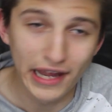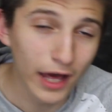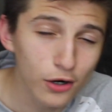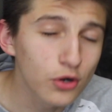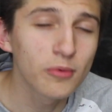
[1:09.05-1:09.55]

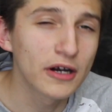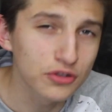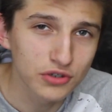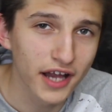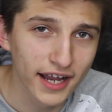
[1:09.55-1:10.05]
Now, I don't know
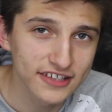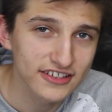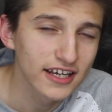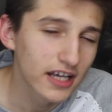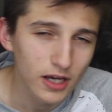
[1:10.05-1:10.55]
about you
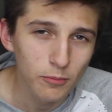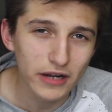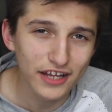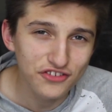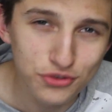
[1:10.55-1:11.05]
guys,
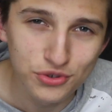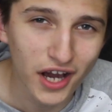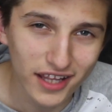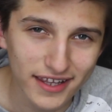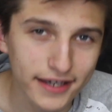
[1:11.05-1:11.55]
but I do
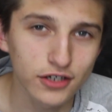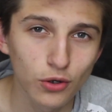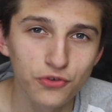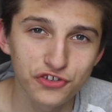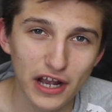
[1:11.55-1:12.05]
not like
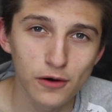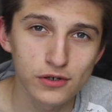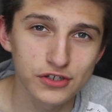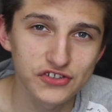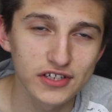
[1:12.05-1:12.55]
cold
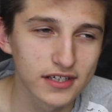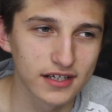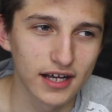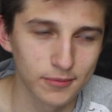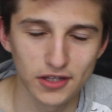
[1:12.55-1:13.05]
showers.
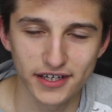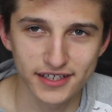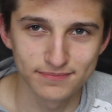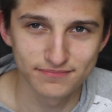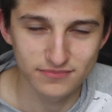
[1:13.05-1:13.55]
I'm not
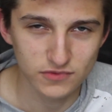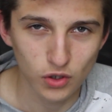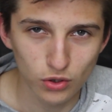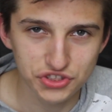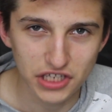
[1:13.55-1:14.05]
like a
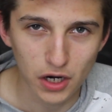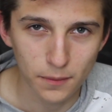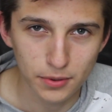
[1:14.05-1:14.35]
cold shower